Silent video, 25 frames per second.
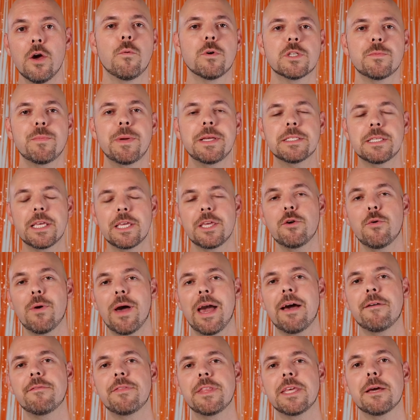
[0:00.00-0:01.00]
which means that you
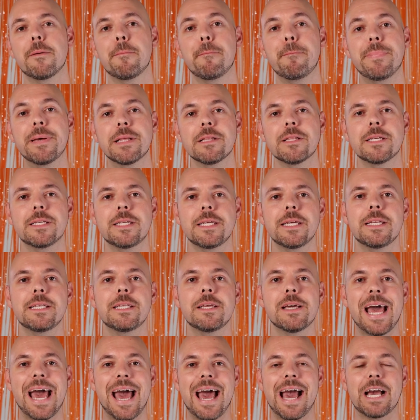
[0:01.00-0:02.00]
have the ability
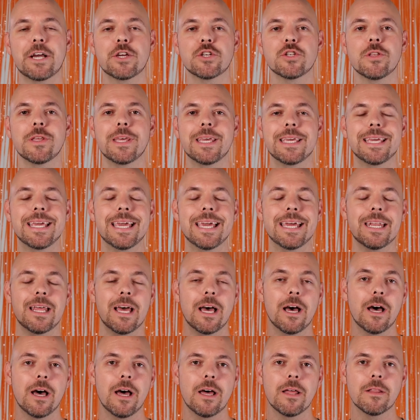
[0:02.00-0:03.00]
to actually get
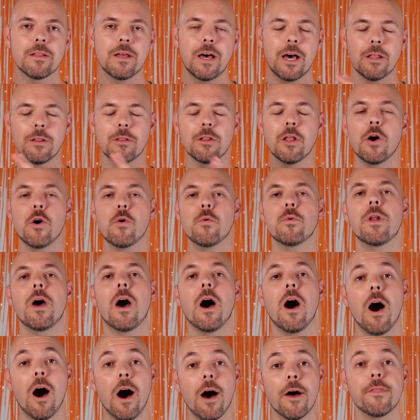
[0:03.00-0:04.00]
a loan
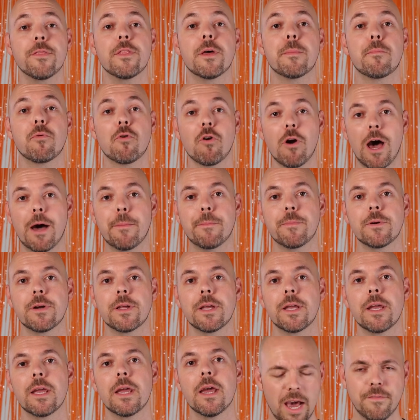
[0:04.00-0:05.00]
on the property.